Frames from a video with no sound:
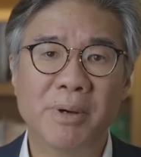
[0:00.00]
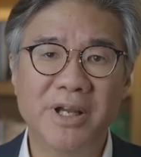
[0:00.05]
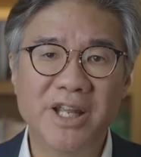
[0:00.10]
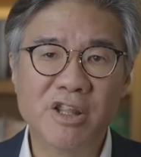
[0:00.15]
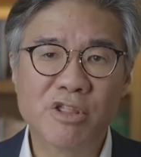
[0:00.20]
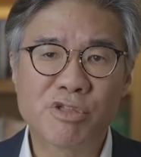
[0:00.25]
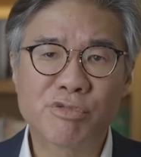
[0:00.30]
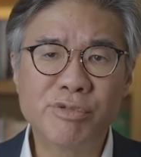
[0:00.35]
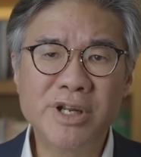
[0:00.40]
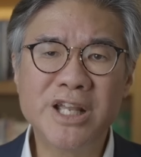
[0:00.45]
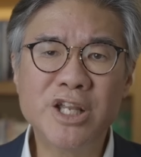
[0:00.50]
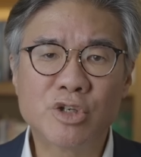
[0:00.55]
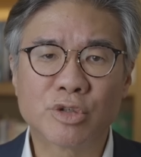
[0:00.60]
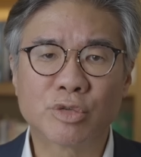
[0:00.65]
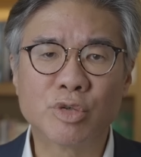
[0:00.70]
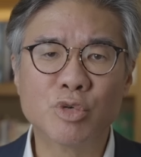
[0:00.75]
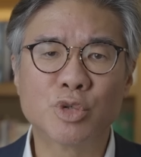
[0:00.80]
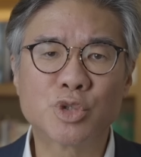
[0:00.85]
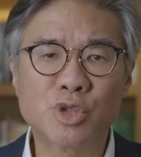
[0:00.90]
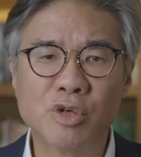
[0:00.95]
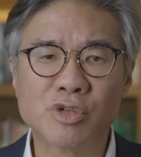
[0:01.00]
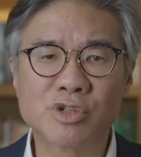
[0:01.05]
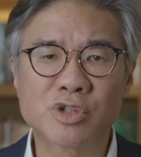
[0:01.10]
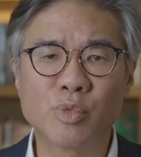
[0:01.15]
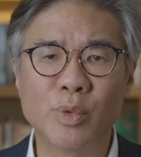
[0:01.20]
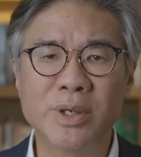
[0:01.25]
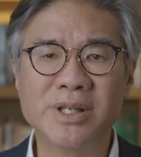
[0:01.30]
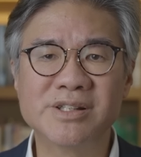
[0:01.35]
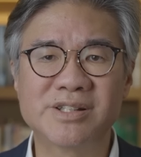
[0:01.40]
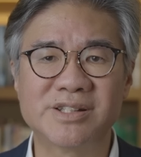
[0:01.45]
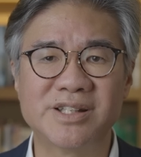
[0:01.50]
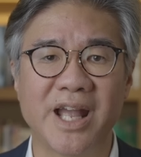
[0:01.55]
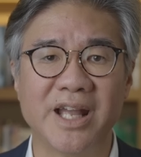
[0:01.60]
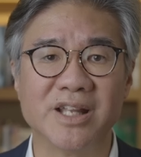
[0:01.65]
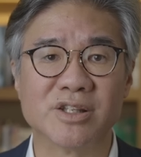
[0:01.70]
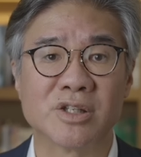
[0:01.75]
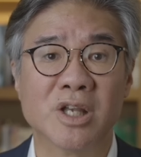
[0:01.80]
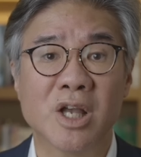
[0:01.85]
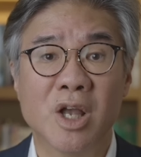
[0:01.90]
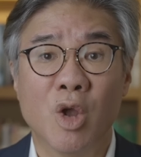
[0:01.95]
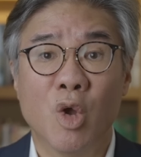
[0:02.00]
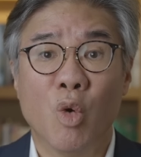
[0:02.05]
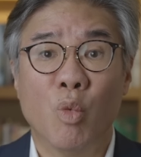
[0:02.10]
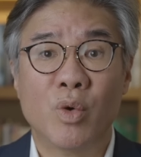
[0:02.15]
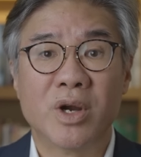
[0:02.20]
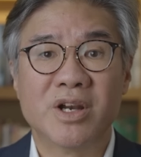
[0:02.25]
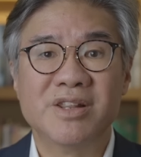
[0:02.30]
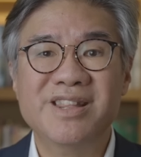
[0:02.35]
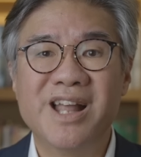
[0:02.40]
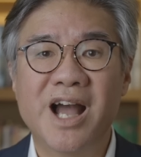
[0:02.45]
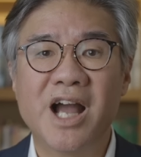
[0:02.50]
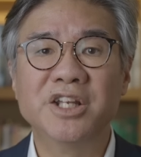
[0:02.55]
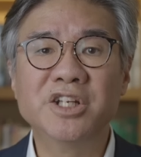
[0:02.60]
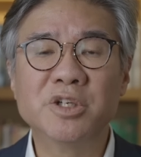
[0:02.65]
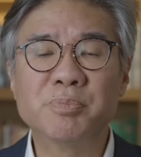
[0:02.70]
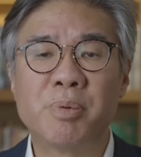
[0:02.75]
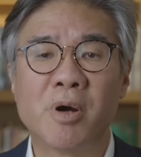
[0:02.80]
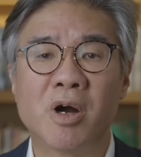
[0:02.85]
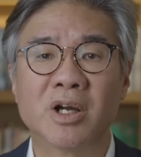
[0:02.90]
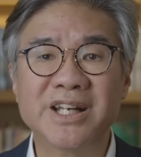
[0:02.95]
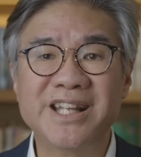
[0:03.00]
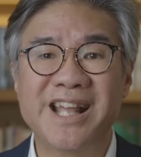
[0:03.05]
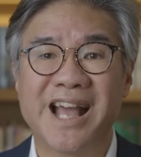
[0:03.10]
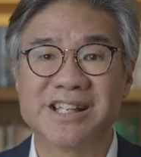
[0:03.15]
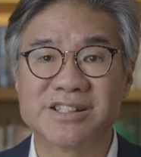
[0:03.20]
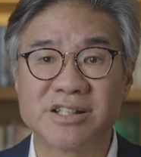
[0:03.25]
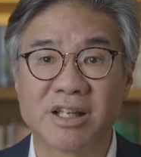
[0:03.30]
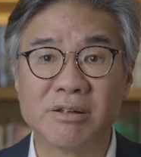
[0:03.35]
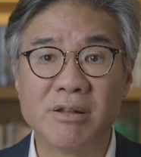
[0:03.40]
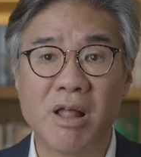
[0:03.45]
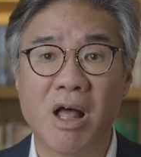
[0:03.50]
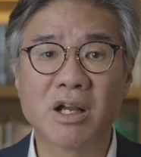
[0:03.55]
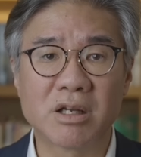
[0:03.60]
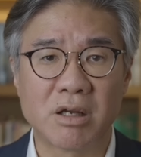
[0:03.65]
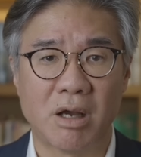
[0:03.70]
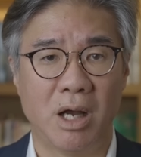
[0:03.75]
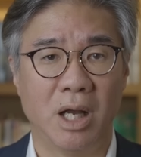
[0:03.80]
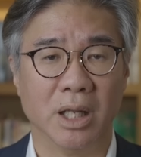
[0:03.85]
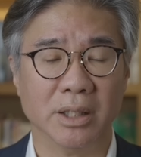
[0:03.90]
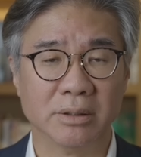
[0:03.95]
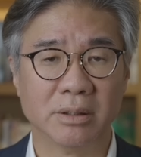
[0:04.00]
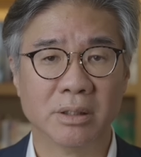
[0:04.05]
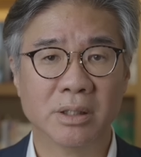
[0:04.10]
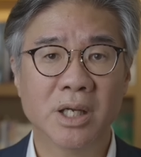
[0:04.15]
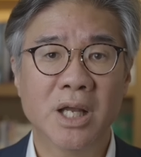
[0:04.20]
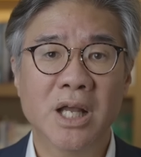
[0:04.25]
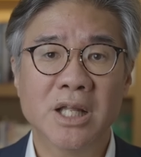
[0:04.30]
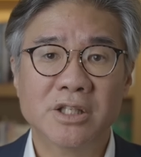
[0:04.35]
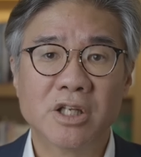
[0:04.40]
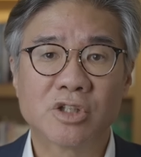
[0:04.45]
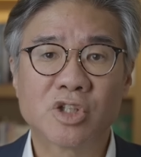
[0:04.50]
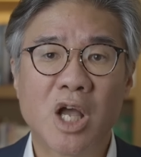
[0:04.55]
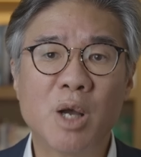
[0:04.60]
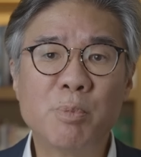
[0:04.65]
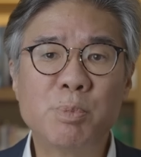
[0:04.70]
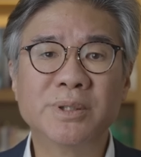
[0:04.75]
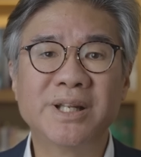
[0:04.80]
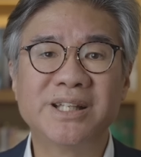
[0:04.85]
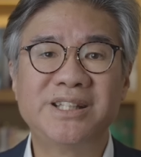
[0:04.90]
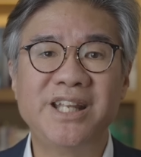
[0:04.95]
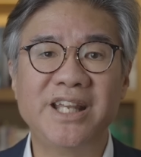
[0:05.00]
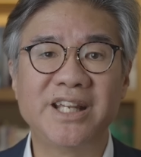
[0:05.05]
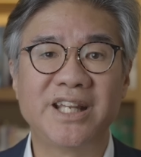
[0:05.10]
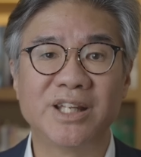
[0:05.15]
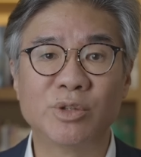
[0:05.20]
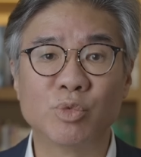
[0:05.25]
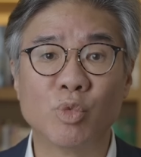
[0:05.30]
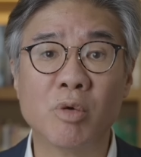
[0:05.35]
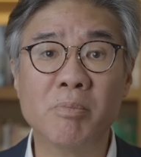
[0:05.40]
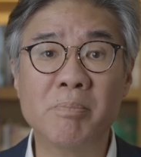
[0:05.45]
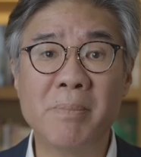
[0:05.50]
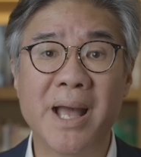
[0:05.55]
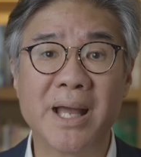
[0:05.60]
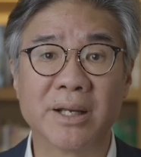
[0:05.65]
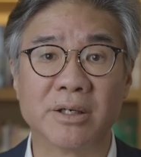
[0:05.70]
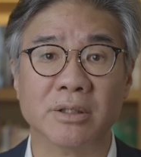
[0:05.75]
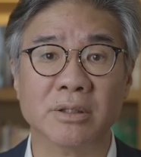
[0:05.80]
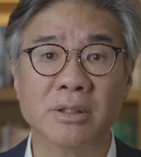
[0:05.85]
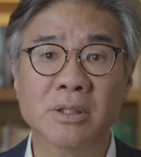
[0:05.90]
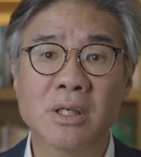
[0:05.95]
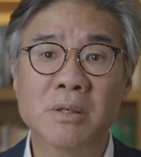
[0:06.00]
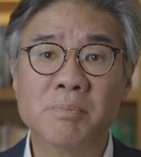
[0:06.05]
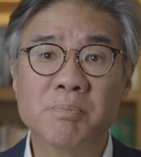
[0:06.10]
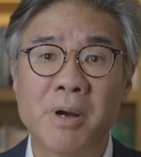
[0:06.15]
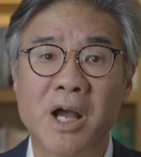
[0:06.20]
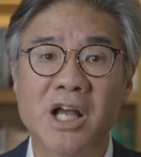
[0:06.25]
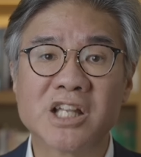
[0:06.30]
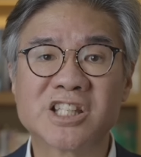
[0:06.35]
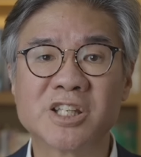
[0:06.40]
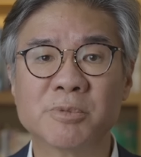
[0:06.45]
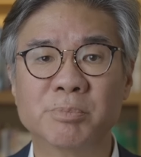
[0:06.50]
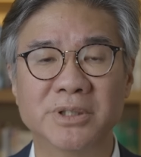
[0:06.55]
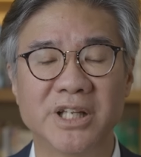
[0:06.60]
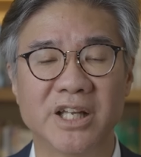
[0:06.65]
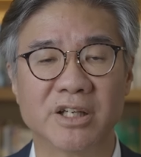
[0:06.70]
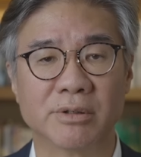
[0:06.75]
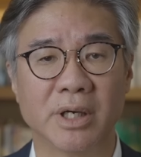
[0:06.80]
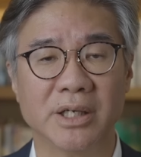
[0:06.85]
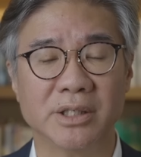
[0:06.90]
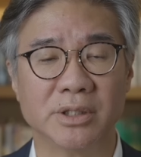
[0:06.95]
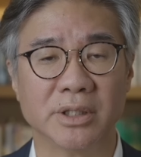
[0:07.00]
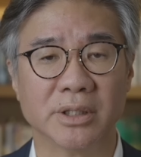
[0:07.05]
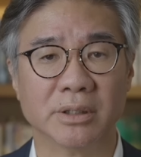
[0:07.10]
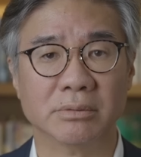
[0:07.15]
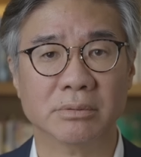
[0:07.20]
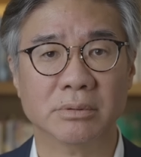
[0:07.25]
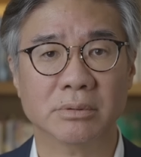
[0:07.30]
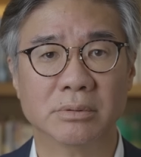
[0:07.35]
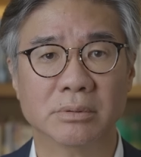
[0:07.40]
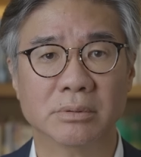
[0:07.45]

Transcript: But in three crucial swing states where neither party has a lock on, the top of the ticket will matter, possibly a great deal.